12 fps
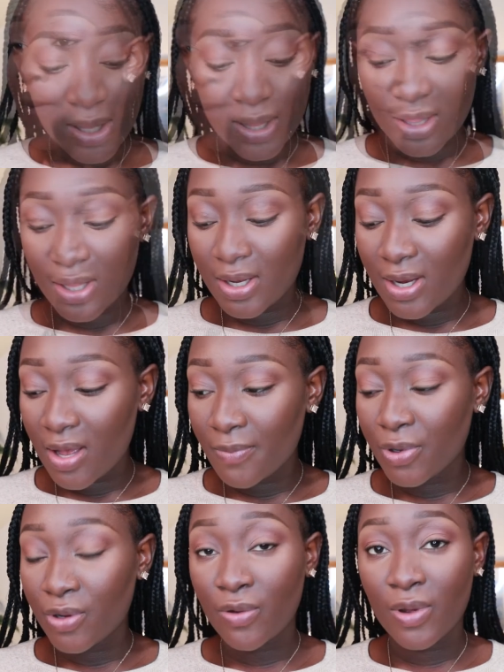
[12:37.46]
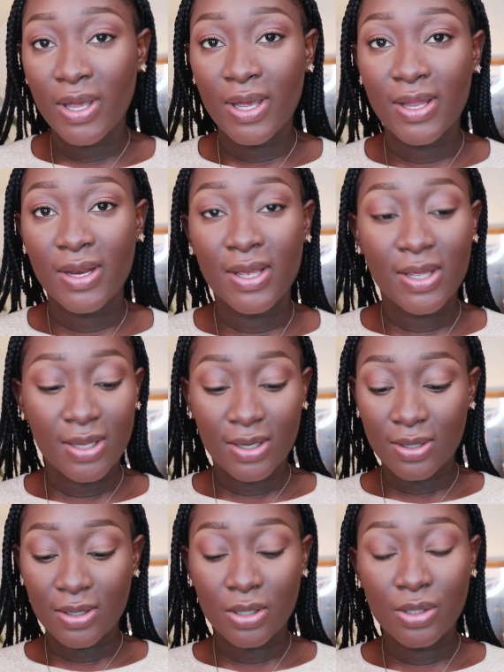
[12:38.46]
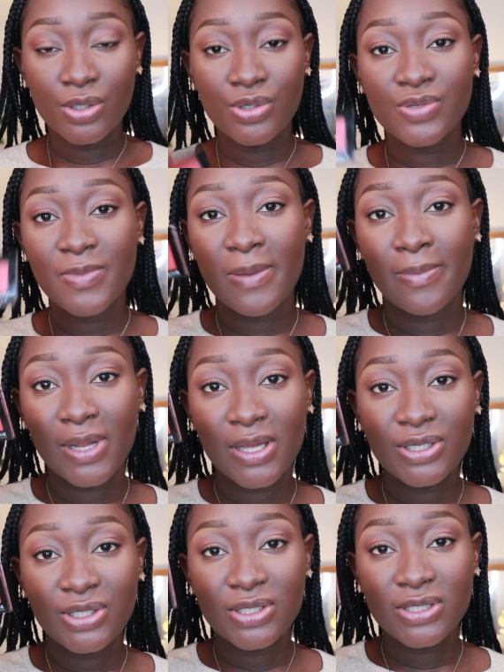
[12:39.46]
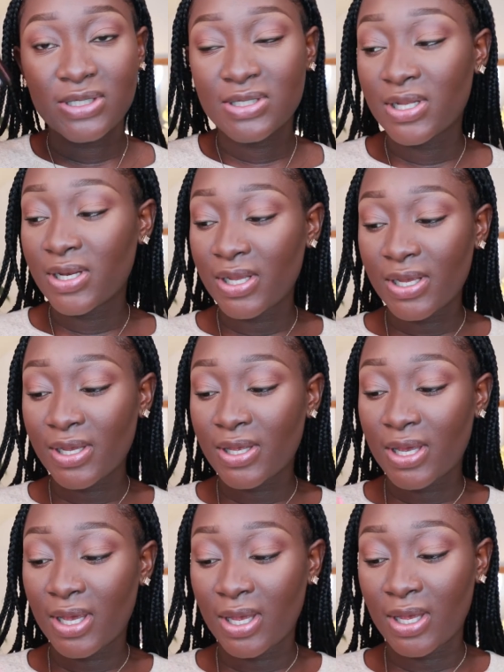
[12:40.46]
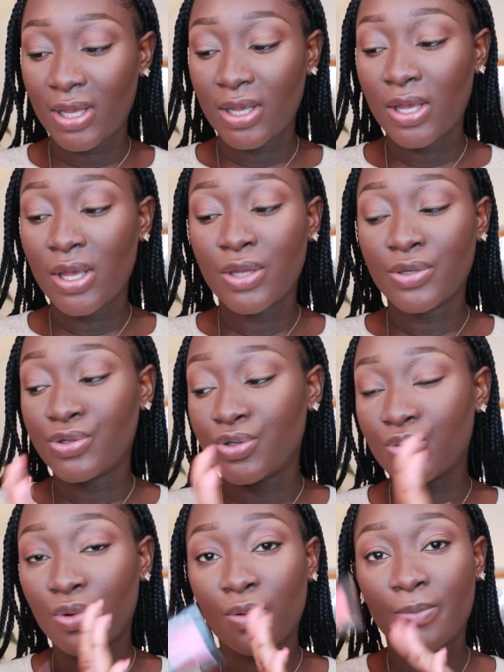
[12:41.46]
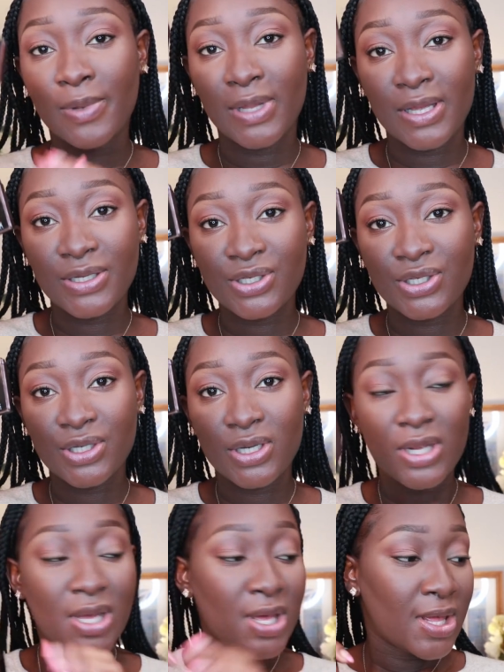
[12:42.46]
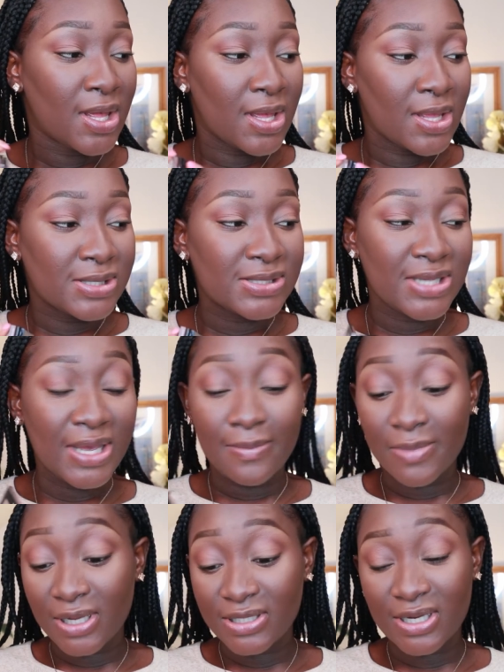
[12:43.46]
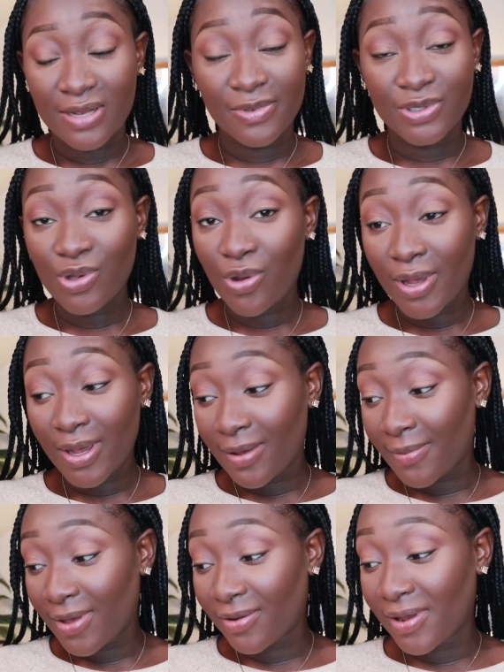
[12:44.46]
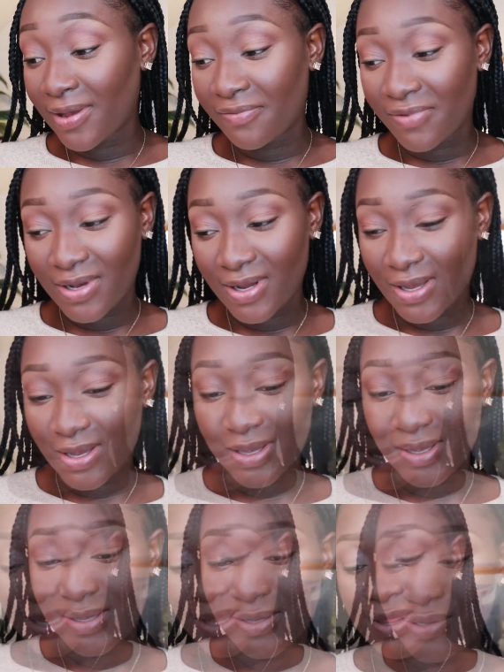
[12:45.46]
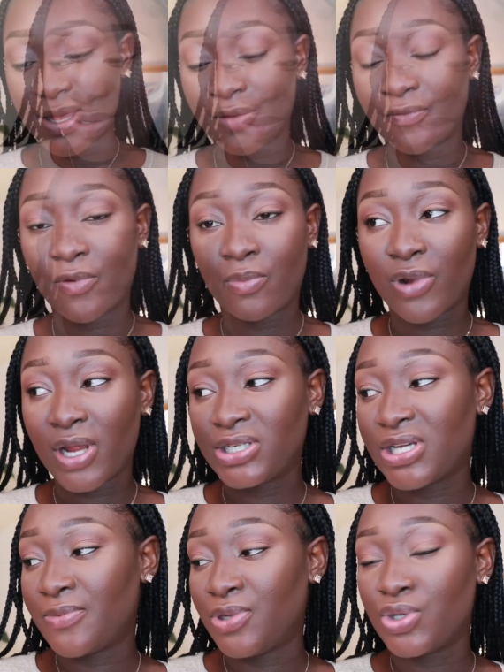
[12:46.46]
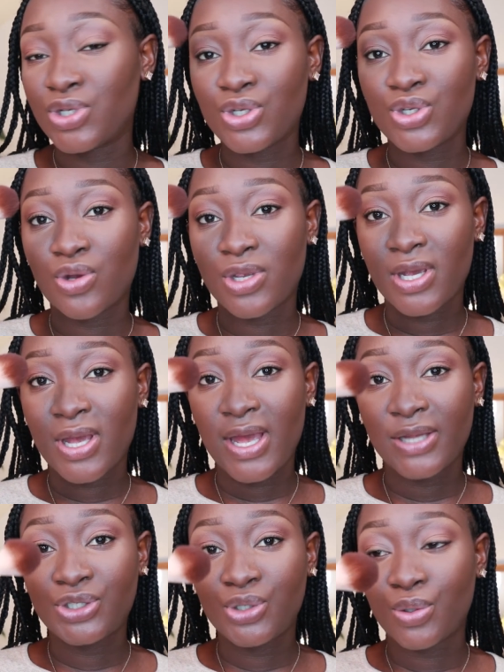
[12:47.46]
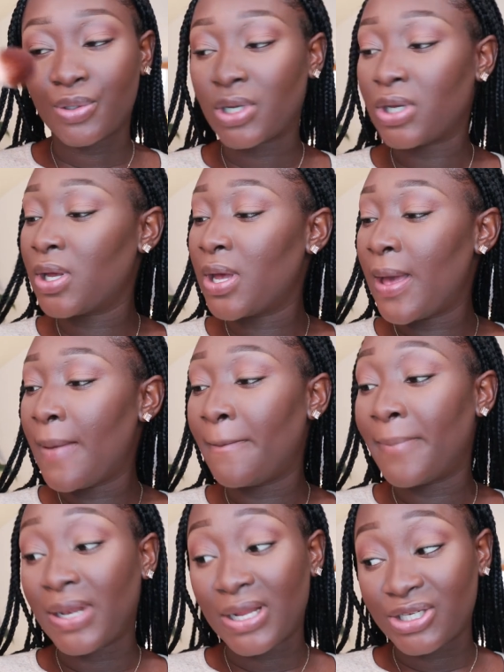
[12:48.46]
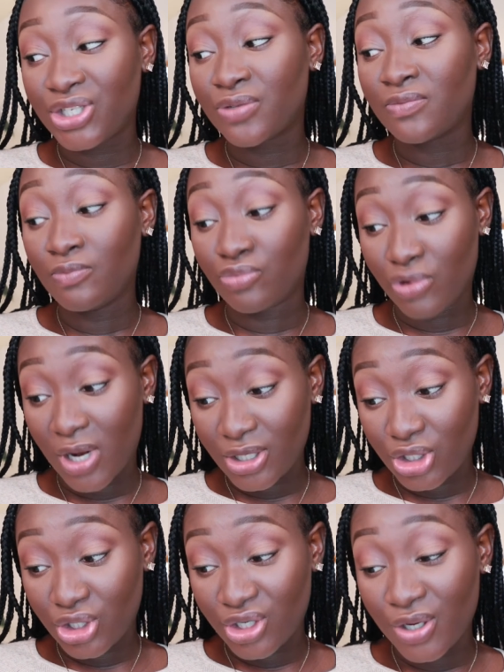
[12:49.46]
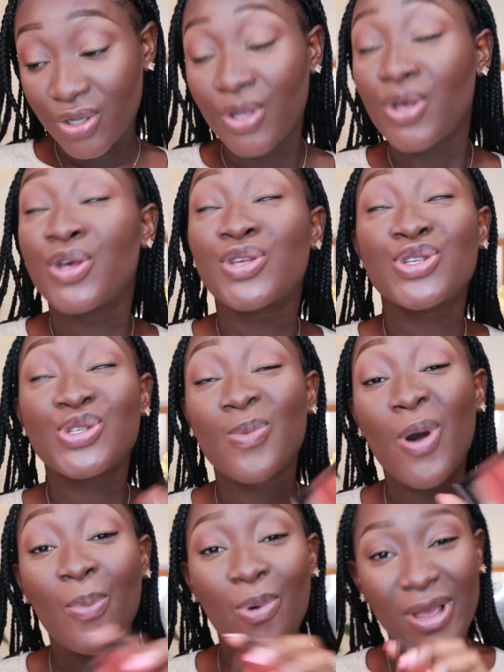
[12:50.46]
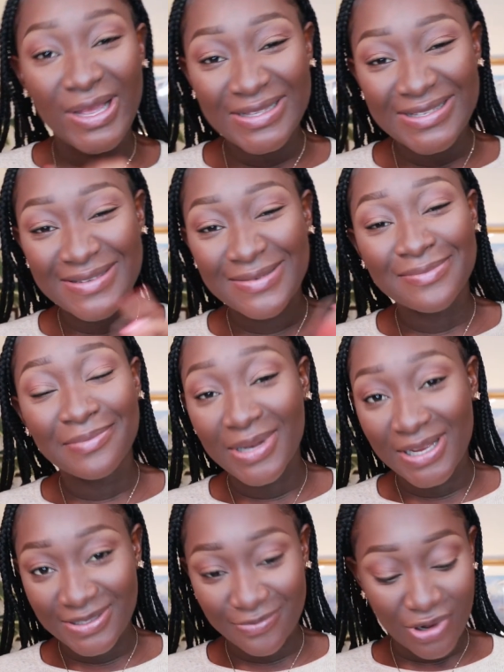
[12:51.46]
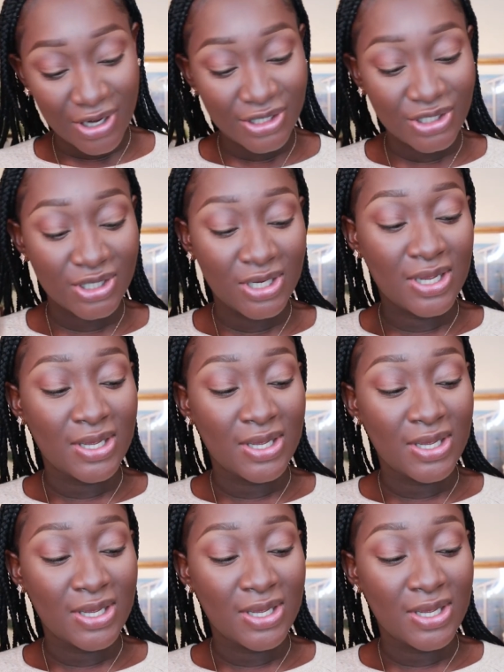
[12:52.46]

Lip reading: And then now I'm gonna go ahead and use my blush. This is the Nika K Duo blush. Same blush that I've been talking about every day. And then for brush, I'm using Sonia Kashuk blush brush, small point blush brush.